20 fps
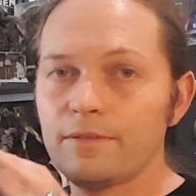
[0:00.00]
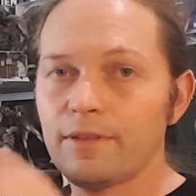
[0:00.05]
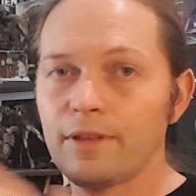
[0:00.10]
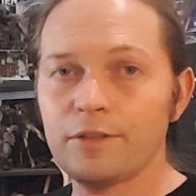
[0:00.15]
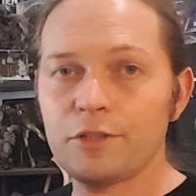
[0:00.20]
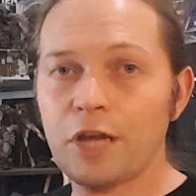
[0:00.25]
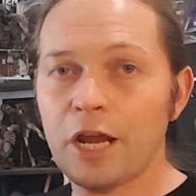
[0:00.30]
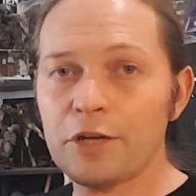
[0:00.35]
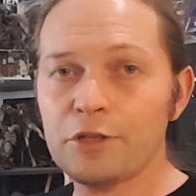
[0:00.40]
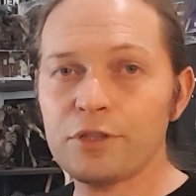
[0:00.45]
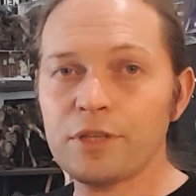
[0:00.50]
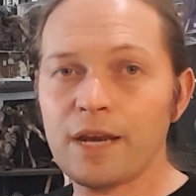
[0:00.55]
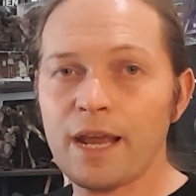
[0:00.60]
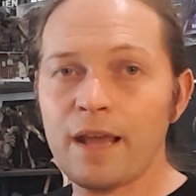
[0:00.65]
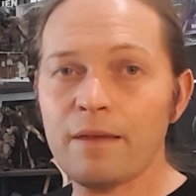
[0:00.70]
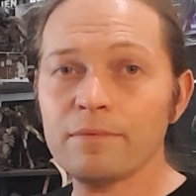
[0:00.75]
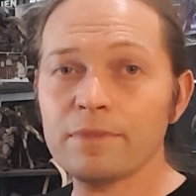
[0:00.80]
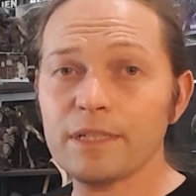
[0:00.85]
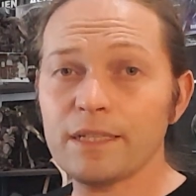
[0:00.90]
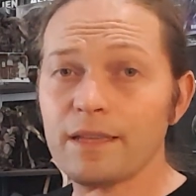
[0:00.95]
they changed the
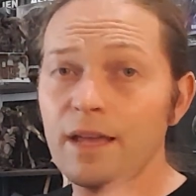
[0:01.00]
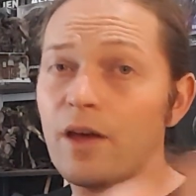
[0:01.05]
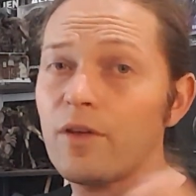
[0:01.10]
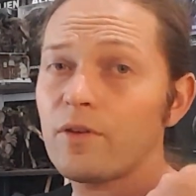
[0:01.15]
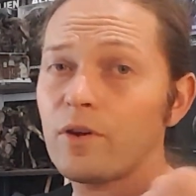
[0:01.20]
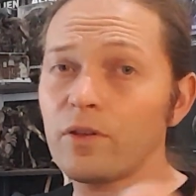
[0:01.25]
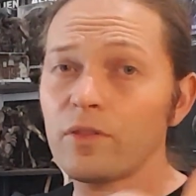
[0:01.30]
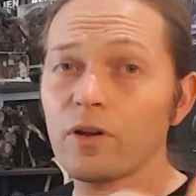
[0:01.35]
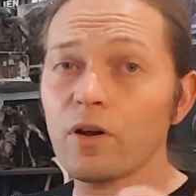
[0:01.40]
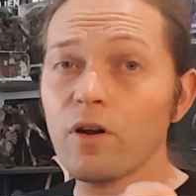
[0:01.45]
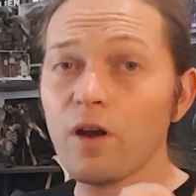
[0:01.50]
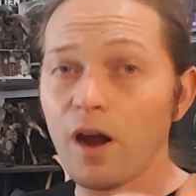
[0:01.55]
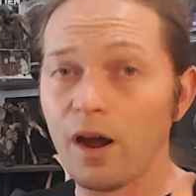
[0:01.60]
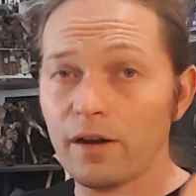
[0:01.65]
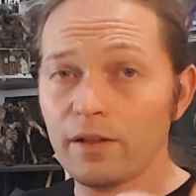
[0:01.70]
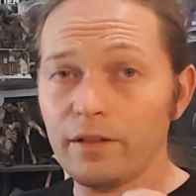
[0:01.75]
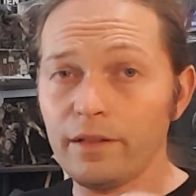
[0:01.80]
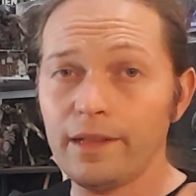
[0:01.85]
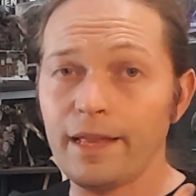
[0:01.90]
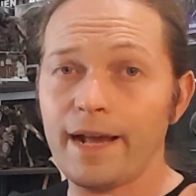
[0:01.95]
names, and now they're in the
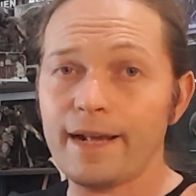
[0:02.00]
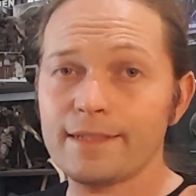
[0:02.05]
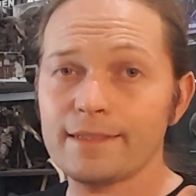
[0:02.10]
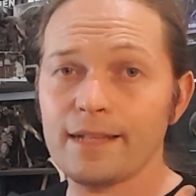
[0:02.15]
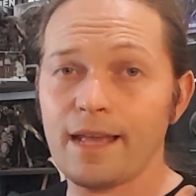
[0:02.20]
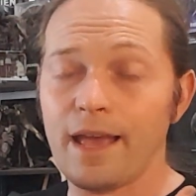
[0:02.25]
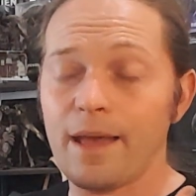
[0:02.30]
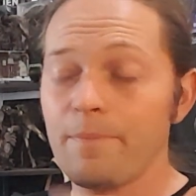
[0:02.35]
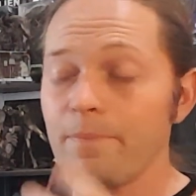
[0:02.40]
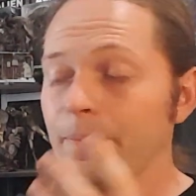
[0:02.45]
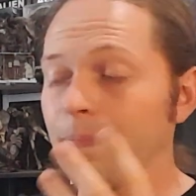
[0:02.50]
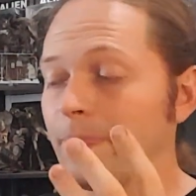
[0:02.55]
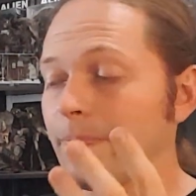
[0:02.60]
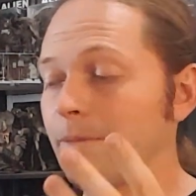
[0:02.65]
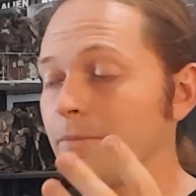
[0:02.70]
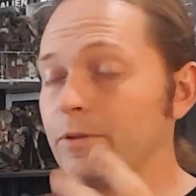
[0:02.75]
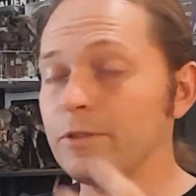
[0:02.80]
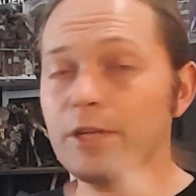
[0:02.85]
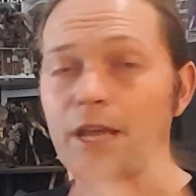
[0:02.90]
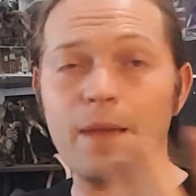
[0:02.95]
Chronicle X game,
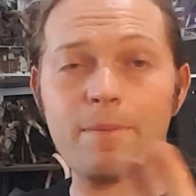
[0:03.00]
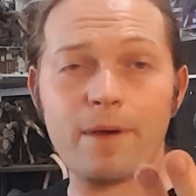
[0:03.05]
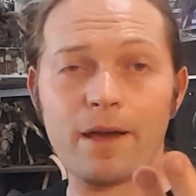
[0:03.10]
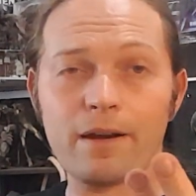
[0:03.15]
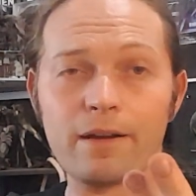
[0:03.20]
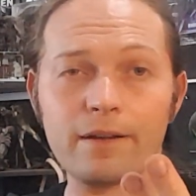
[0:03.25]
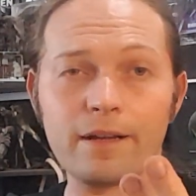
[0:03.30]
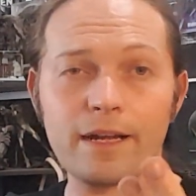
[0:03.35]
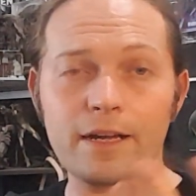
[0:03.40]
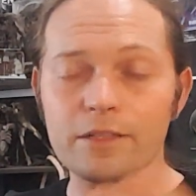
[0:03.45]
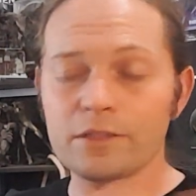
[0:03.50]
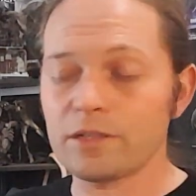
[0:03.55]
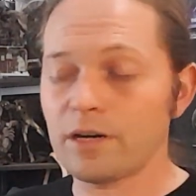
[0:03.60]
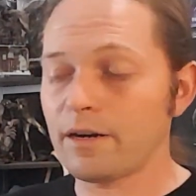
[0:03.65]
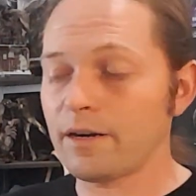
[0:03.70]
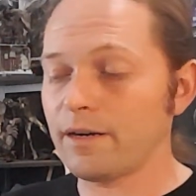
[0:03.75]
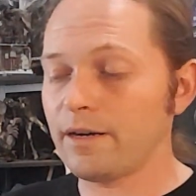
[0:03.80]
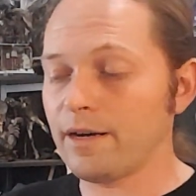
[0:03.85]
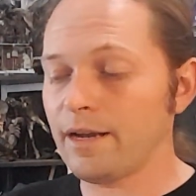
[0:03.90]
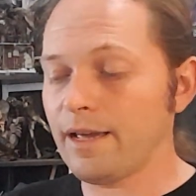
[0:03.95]
which came out on
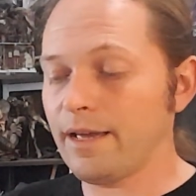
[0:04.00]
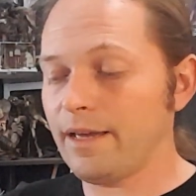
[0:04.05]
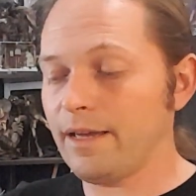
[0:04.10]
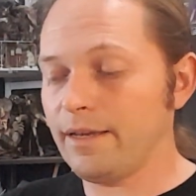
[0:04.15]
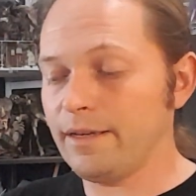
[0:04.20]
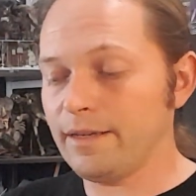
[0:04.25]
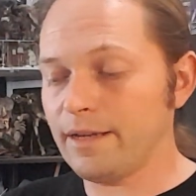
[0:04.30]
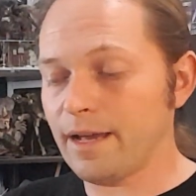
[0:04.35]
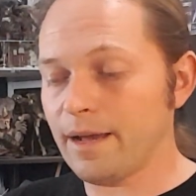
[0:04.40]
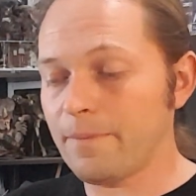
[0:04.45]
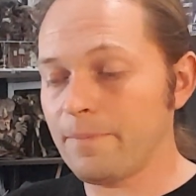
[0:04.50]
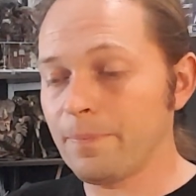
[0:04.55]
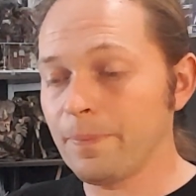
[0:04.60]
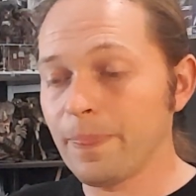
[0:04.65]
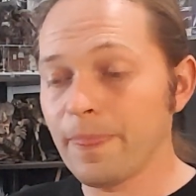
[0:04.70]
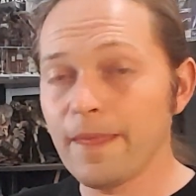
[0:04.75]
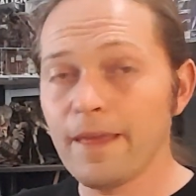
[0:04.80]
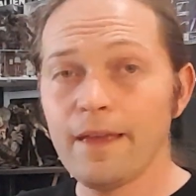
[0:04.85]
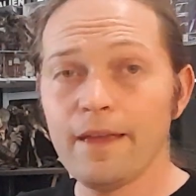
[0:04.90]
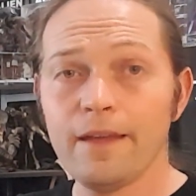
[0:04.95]
Kickstarter. And
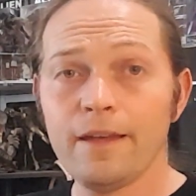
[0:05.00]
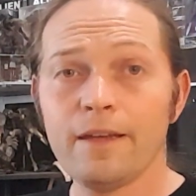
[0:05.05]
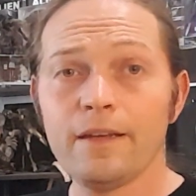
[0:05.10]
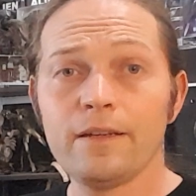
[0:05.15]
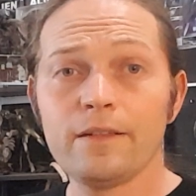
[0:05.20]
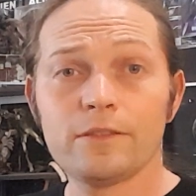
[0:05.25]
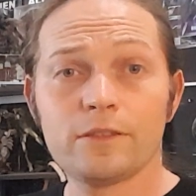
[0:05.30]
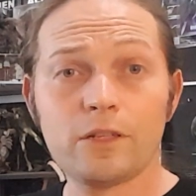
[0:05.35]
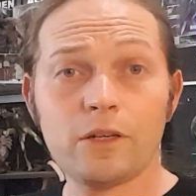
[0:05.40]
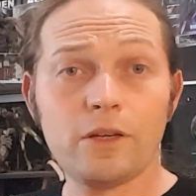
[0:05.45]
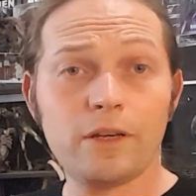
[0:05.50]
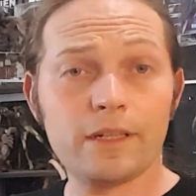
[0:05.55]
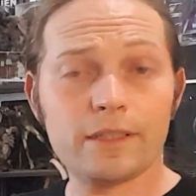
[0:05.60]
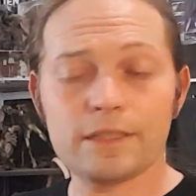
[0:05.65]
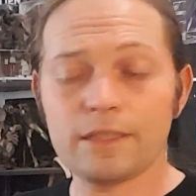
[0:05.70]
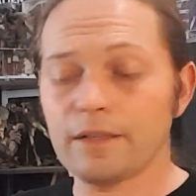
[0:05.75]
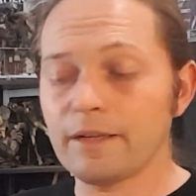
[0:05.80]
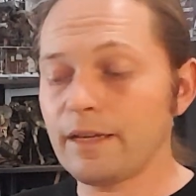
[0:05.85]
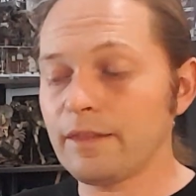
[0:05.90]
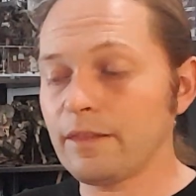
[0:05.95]
so you can
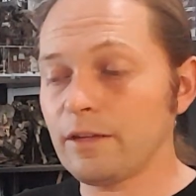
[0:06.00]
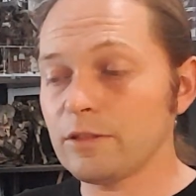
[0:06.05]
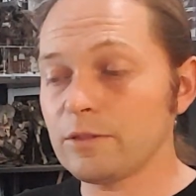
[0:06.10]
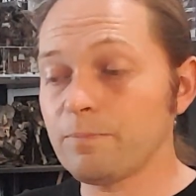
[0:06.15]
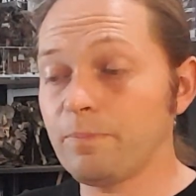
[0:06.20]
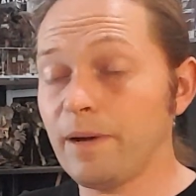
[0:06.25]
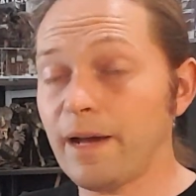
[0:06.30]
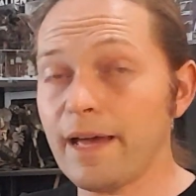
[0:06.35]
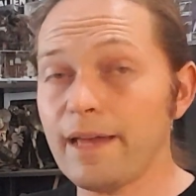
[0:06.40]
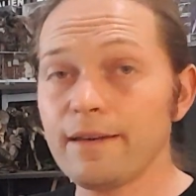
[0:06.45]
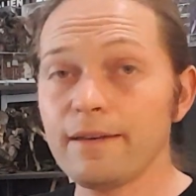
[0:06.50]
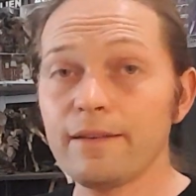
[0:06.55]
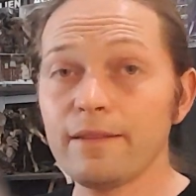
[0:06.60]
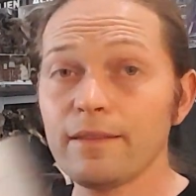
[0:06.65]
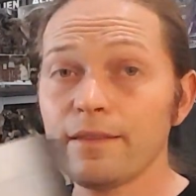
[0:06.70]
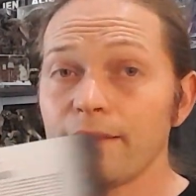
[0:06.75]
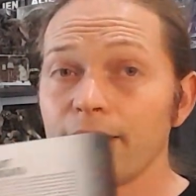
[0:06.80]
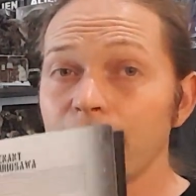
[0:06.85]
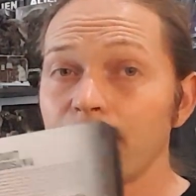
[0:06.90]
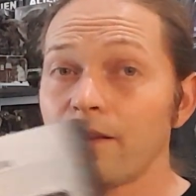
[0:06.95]
still get those. But
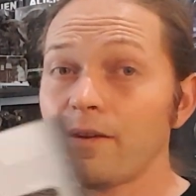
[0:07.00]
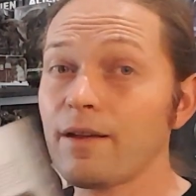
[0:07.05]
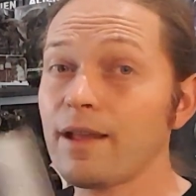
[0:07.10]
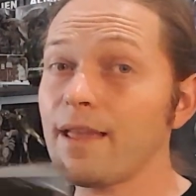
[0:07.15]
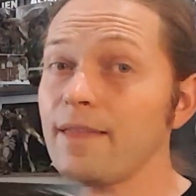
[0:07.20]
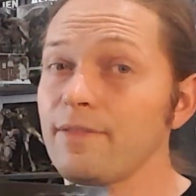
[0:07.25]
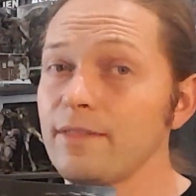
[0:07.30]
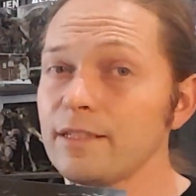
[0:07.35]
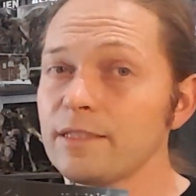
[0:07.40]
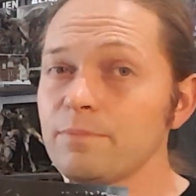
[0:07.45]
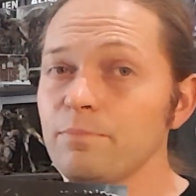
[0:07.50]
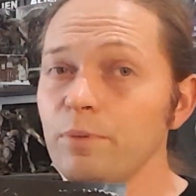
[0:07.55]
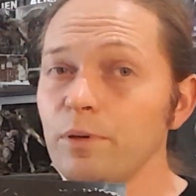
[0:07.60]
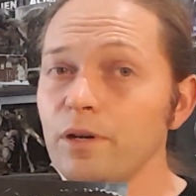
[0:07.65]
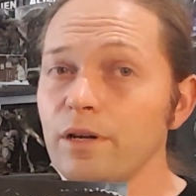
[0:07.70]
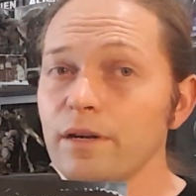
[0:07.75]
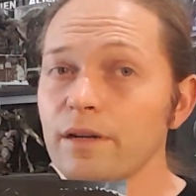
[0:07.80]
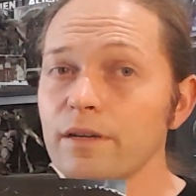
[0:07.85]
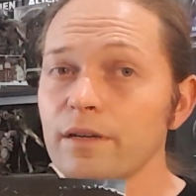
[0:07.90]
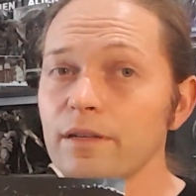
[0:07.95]
they're in this
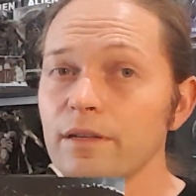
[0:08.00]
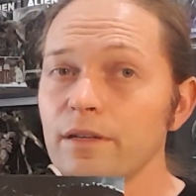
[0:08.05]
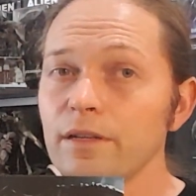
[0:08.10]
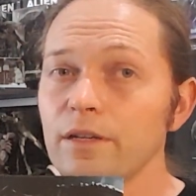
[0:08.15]
book.